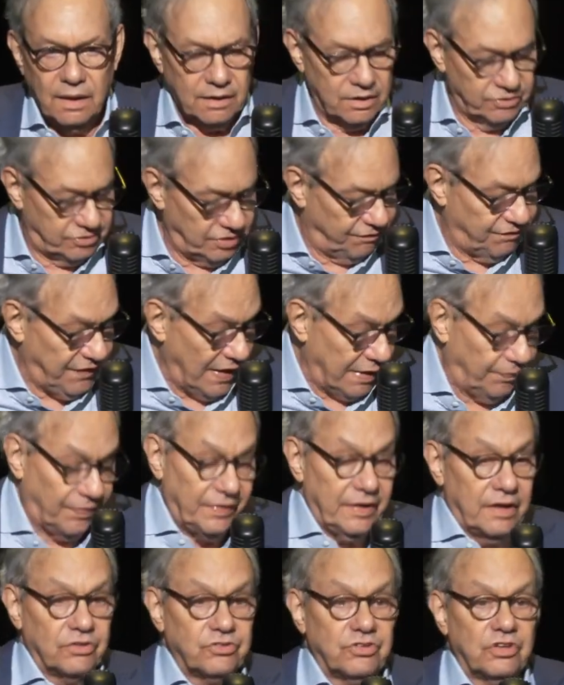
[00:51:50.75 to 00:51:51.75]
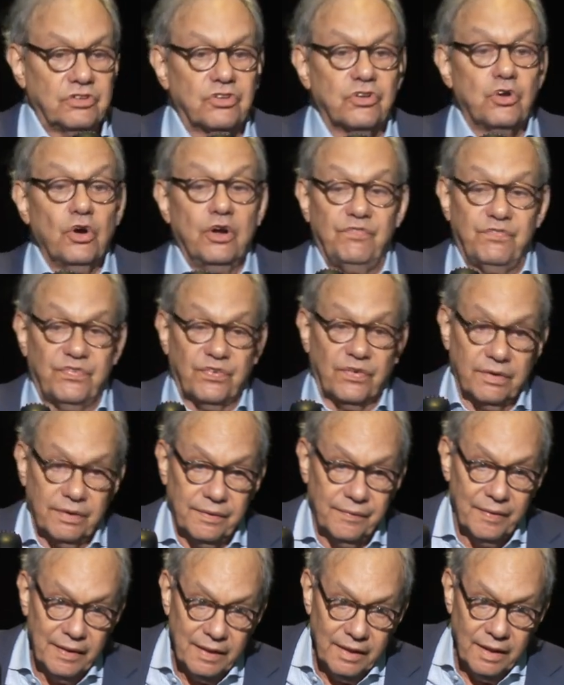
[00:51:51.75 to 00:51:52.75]
Because it's good for
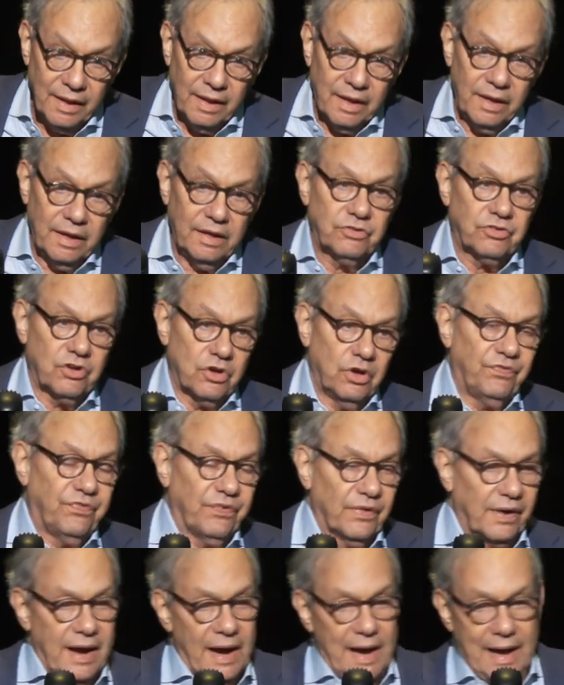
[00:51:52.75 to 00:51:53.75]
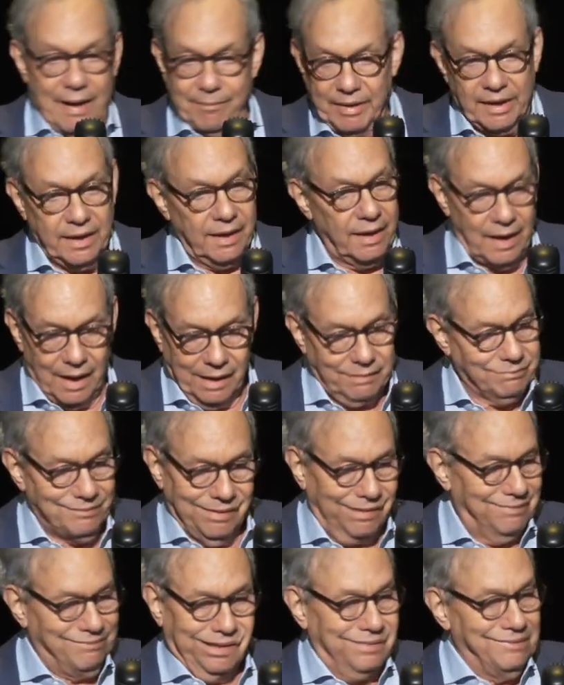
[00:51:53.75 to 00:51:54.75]
comedy.
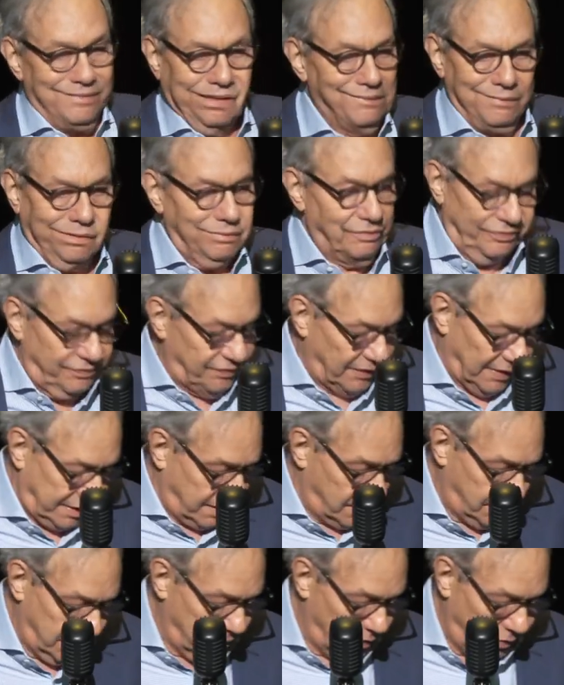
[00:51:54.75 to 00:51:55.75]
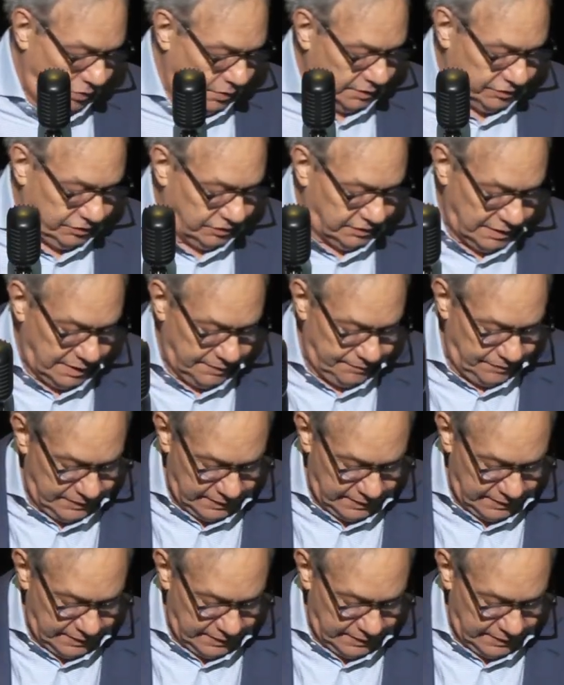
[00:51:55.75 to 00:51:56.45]
Fuck you. It's not.